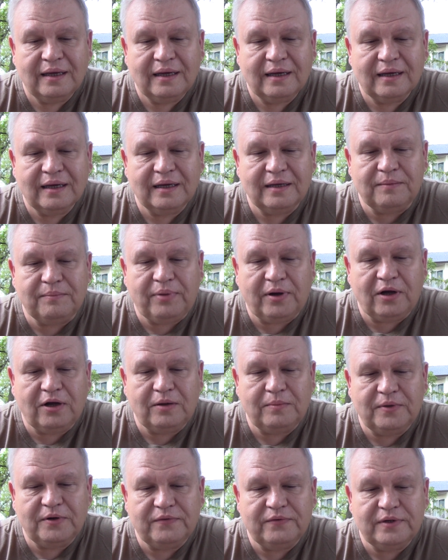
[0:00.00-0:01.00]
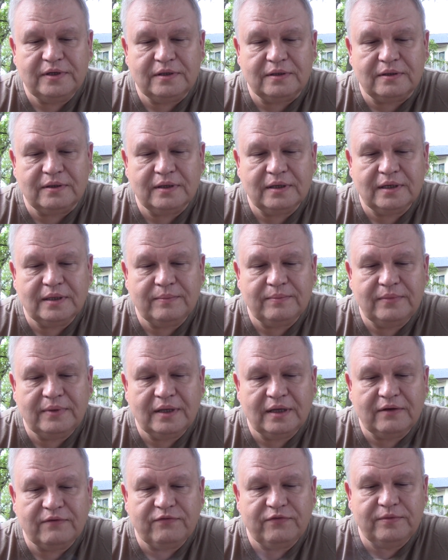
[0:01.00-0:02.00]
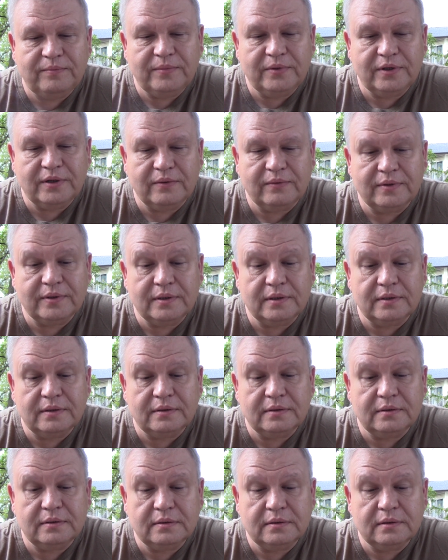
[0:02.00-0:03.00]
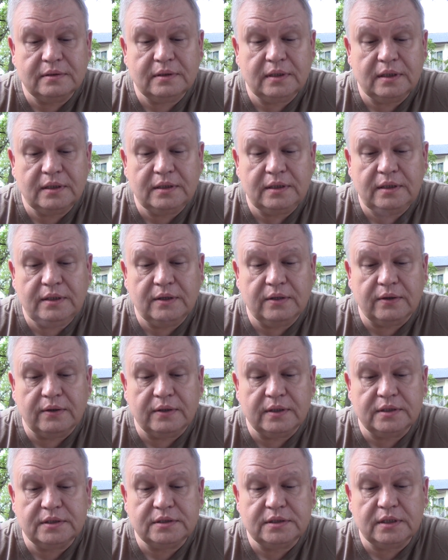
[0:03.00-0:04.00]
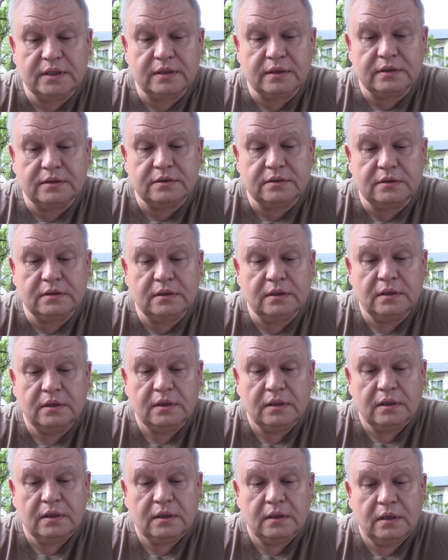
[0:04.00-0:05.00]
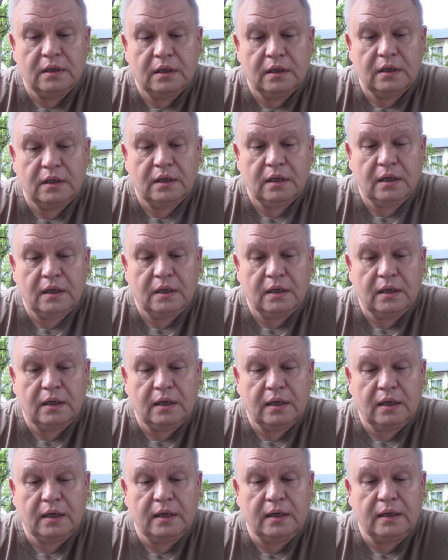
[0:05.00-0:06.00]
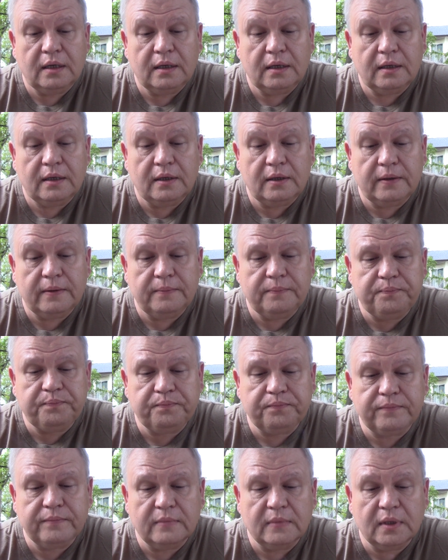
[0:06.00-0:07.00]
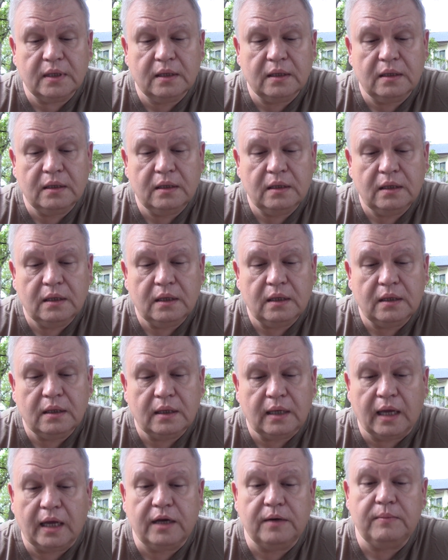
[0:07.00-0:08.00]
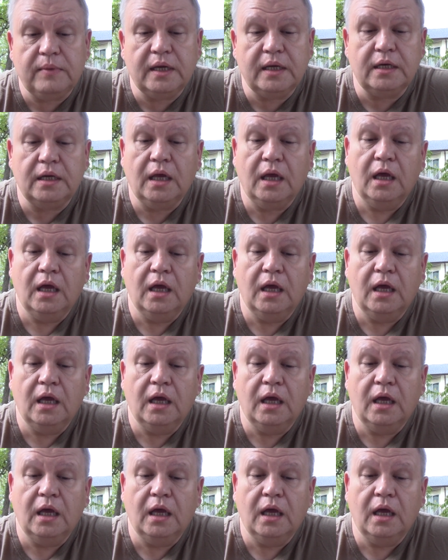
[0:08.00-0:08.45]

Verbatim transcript: again Palma Real, and I'm not familiar with it. 1936, uh, handmade.